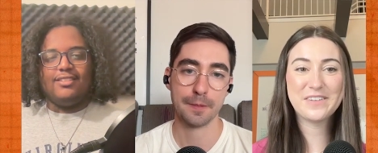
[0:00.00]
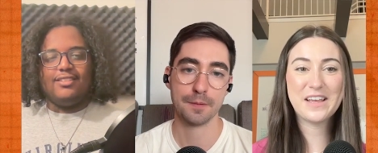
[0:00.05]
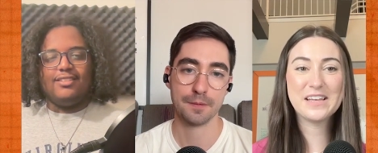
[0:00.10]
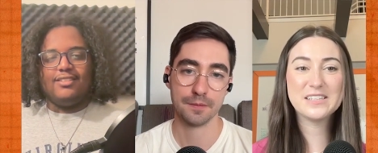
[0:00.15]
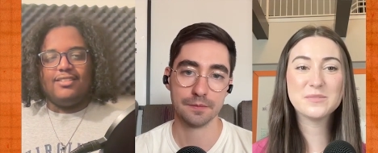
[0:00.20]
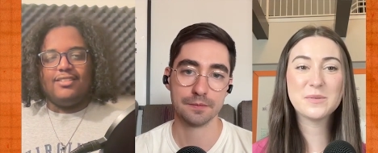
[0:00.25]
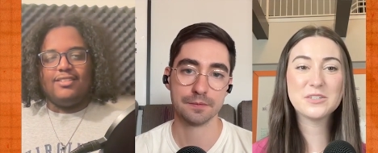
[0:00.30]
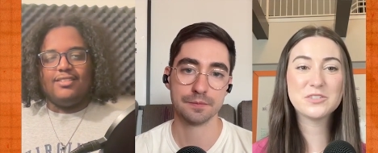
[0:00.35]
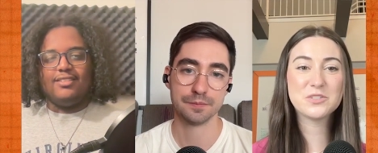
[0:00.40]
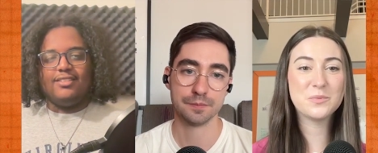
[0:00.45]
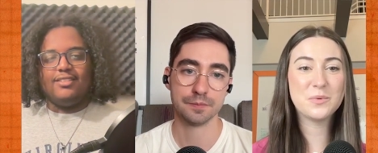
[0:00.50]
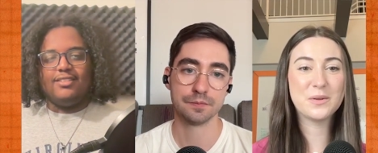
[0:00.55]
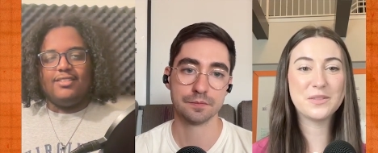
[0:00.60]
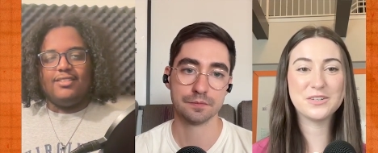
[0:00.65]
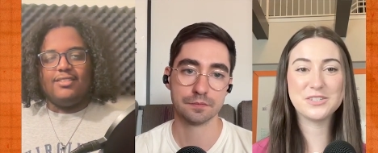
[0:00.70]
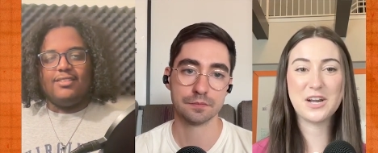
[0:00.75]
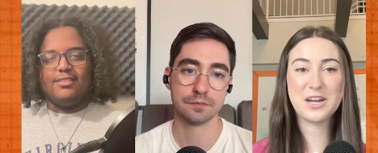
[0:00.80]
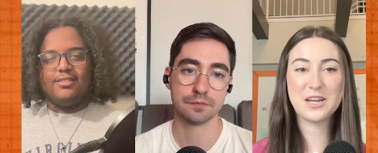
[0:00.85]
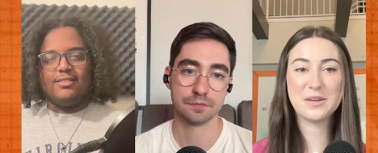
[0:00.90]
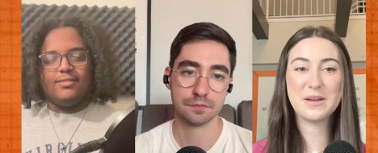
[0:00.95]
Speaker 1: especially when
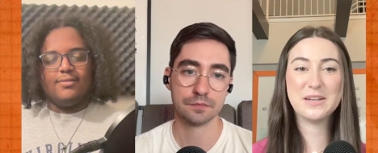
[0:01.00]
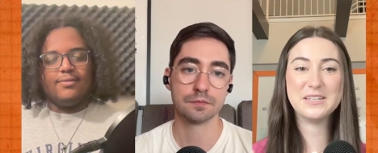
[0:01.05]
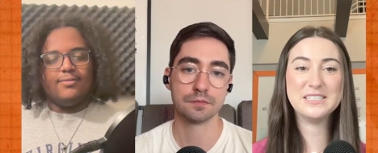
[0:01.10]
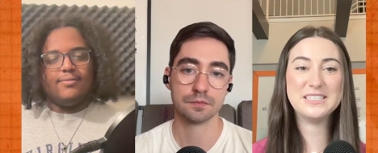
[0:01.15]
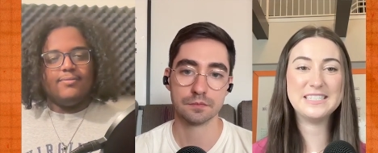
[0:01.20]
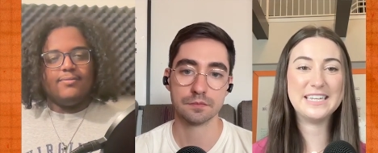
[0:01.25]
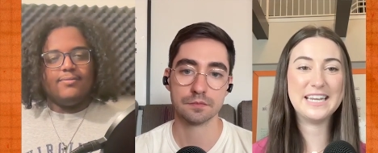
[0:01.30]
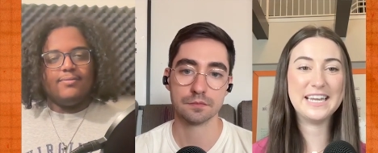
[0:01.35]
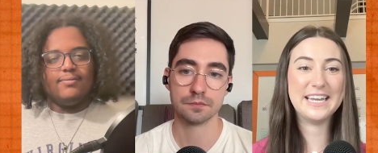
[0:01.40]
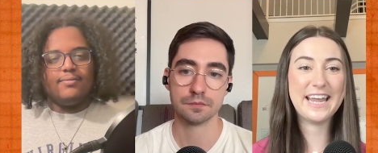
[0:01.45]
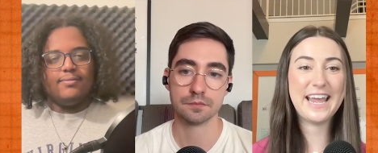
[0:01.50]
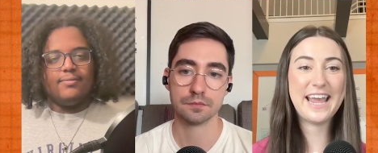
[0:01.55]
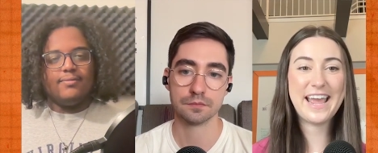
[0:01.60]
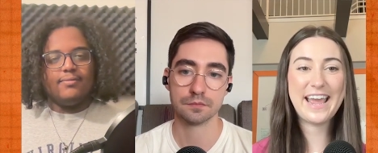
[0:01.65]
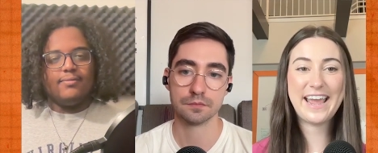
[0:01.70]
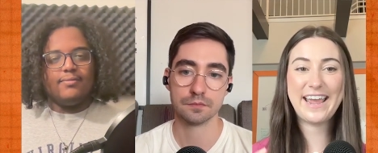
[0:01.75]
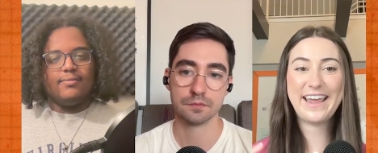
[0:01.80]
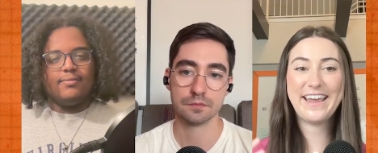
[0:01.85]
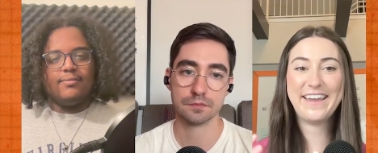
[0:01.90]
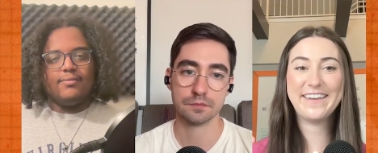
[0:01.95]
they're talking about
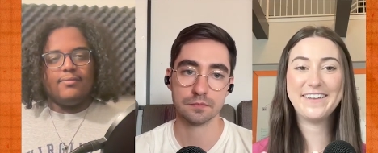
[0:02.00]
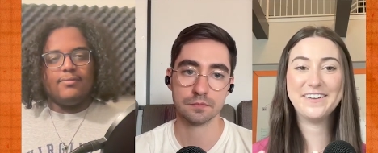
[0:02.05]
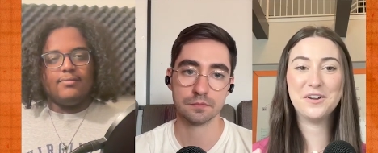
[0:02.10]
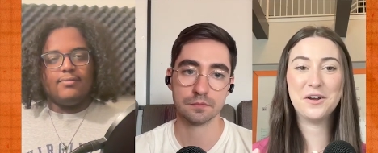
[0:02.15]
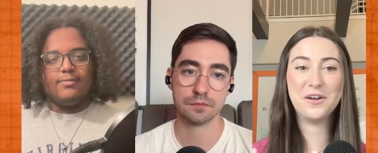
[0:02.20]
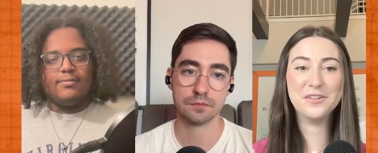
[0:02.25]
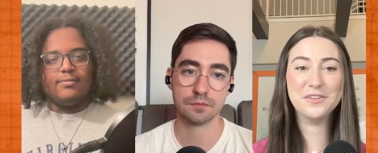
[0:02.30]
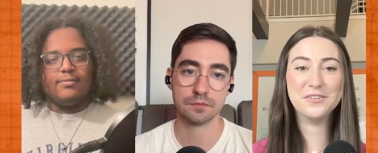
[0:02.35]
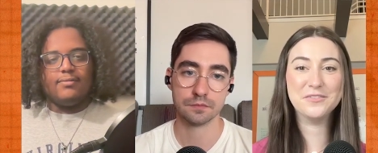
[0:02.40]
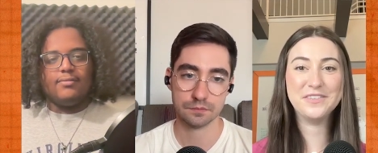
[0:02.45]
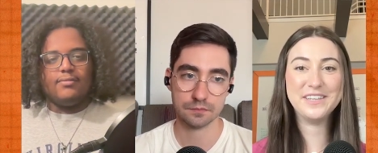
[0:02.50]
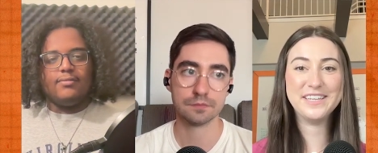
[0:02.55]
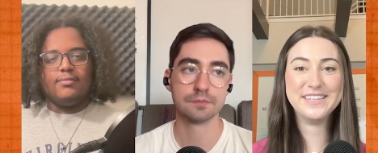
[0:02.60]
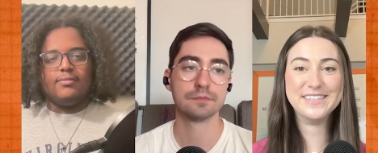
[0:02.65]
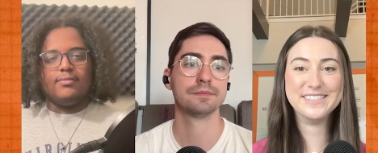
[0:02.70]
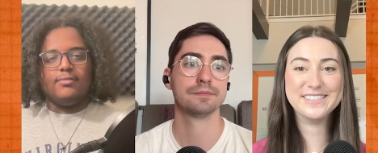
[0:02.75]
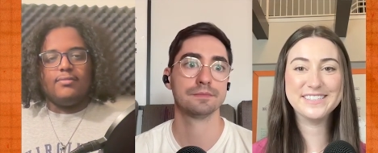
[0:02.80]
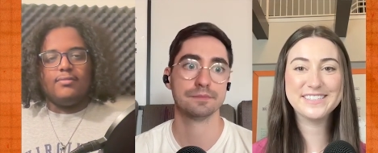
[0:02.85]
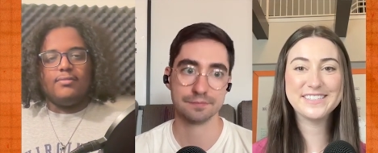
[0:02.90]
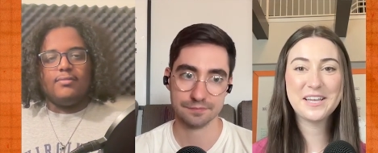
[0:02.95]
DNA and all of
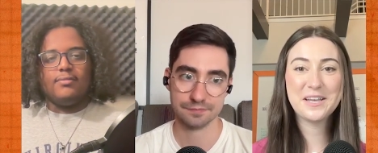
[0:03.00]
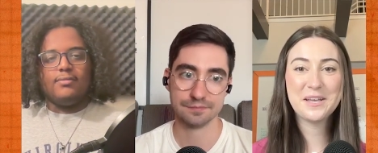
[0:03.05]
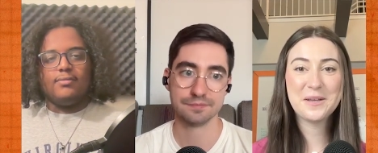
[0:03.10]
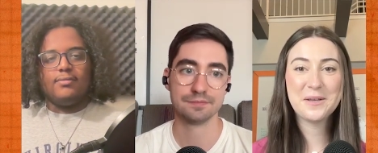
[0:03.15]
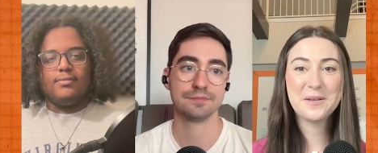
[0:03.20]
these